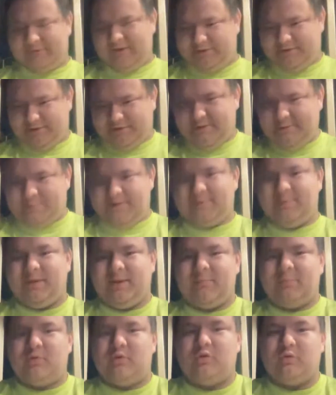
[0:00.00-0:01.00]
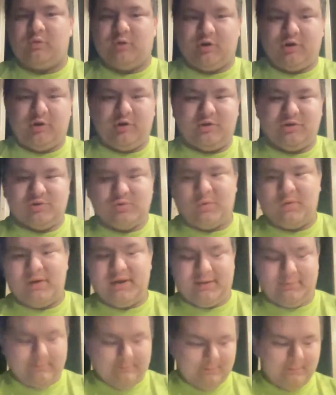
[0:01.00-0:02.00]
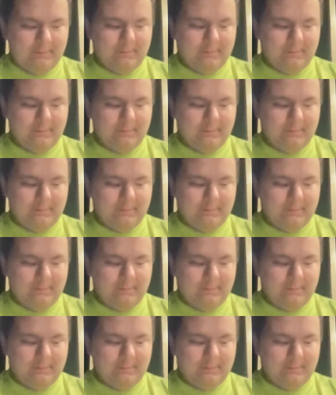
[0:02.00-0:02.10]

there could be people who could enjoy